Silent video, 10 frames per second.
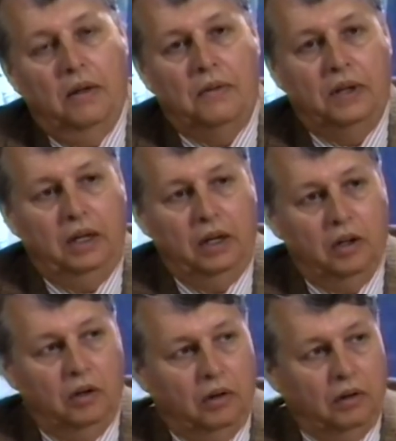the
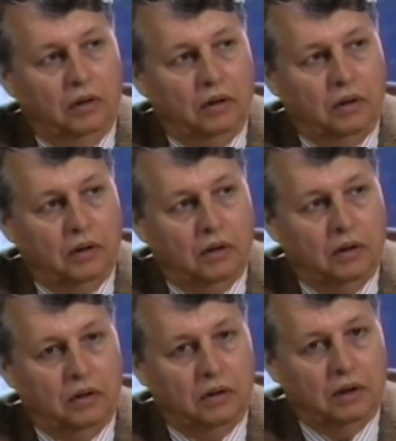
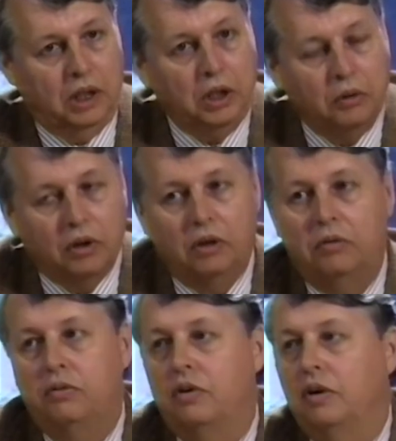cure
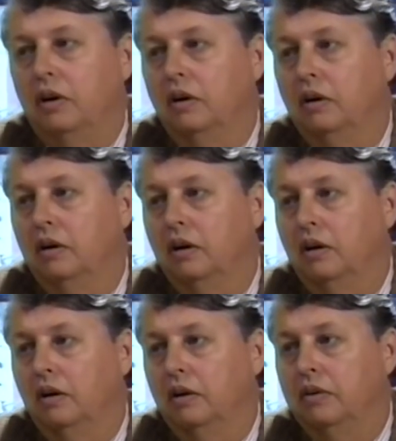for
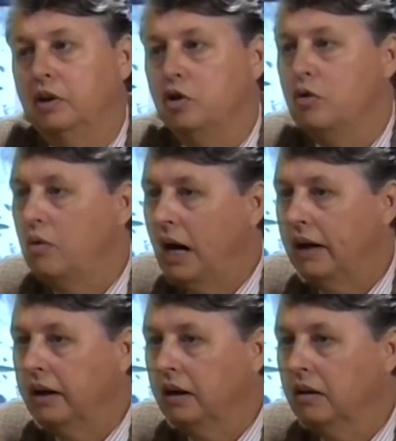the
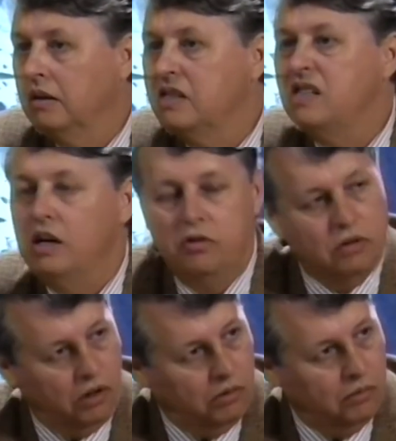neurotic
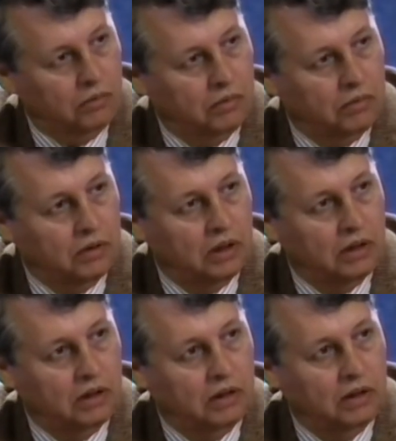syndrome
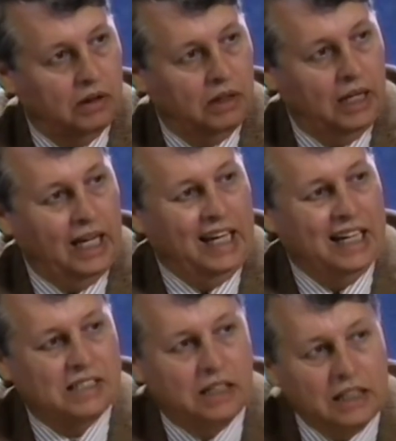
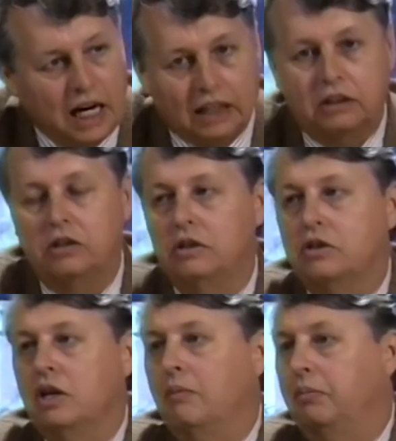is not to
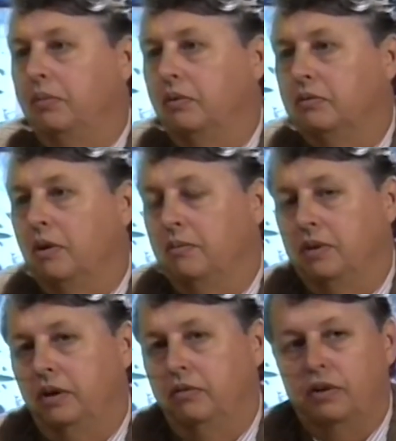jump from
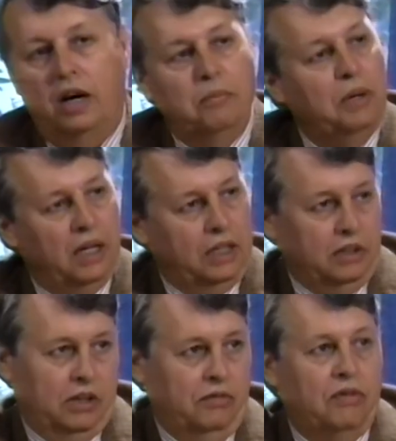the frying pan
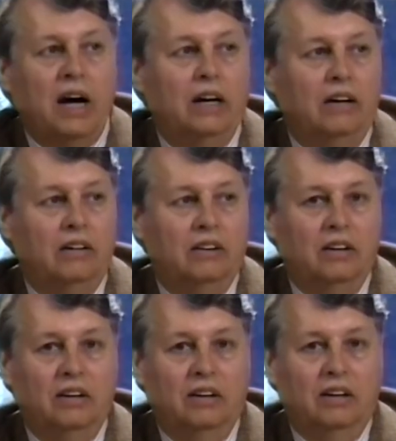into the fire,
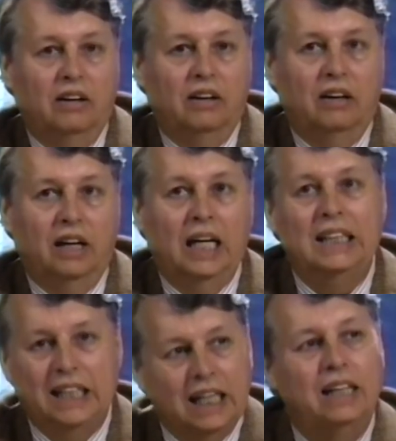
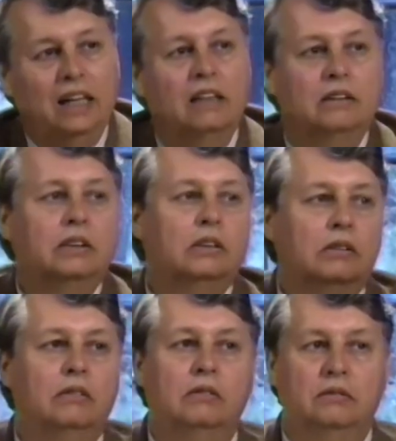and get
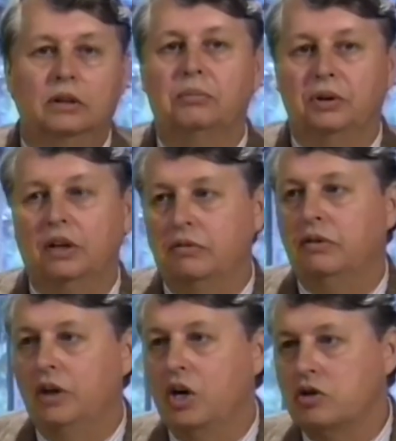into the
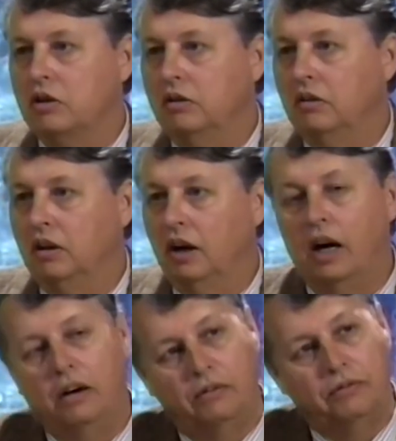proliferation
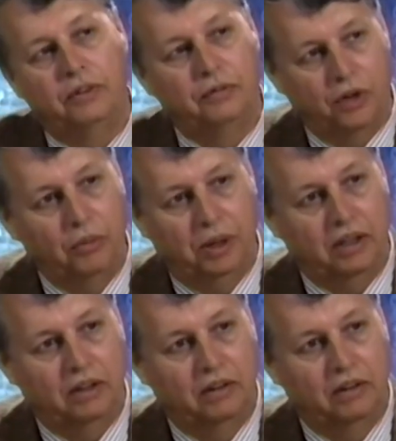of the phobic.